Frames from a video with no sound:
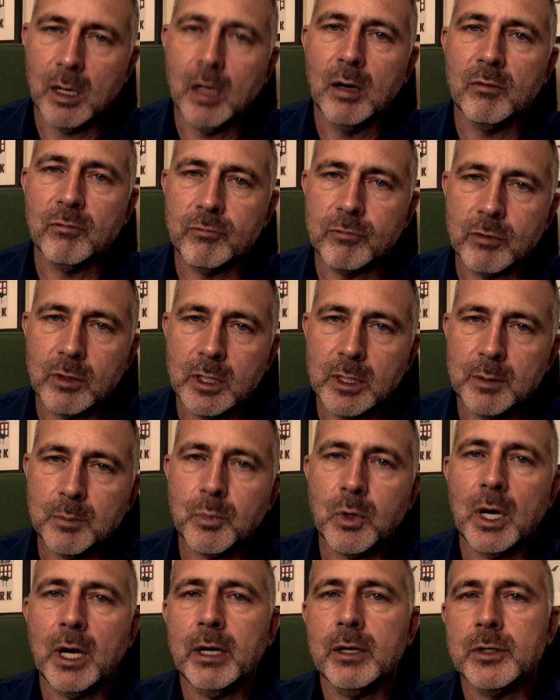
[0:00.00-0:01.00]
up front
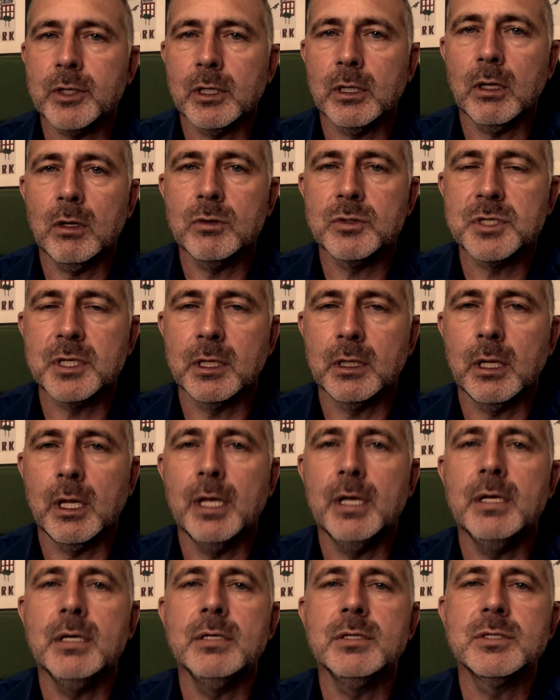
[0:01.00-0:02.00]
prior to closing
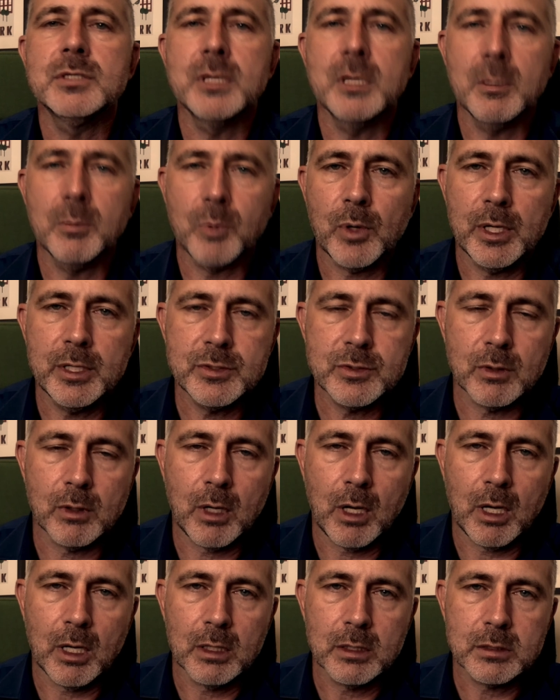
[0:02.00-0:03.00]
is the appraisal
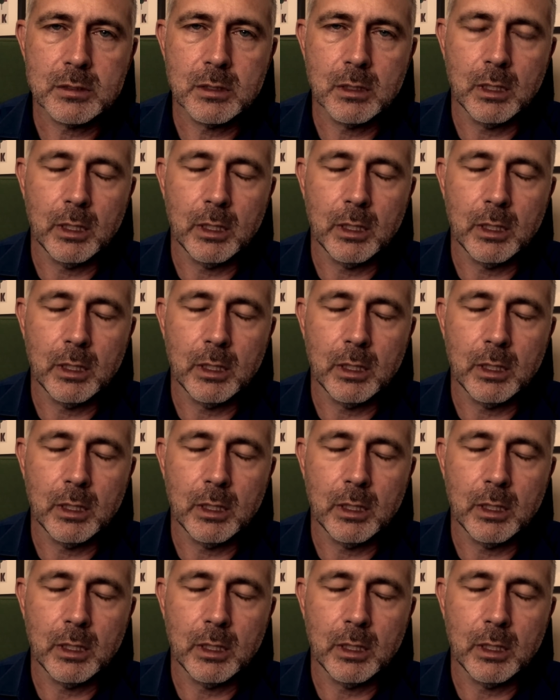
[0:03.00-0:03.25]
cost.